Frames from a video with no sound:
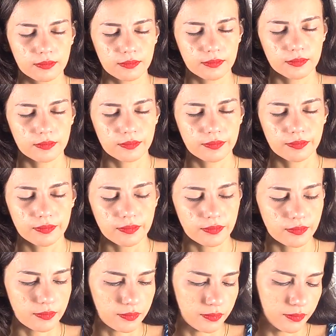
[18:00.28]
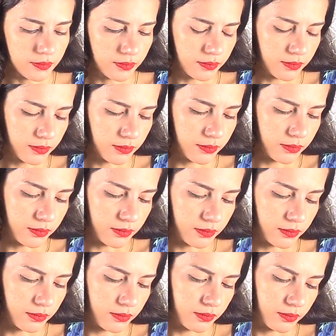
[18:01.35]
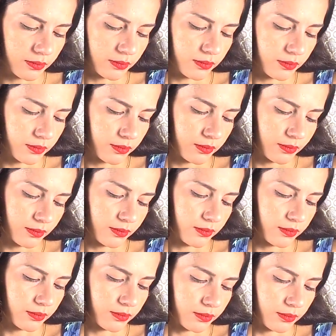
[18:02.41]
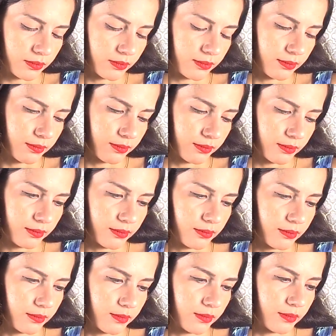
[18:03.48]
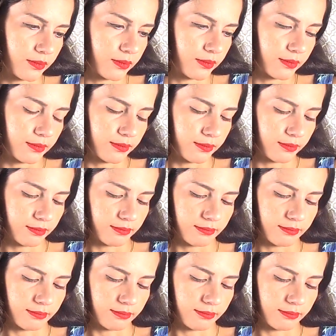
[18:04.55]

[no speech]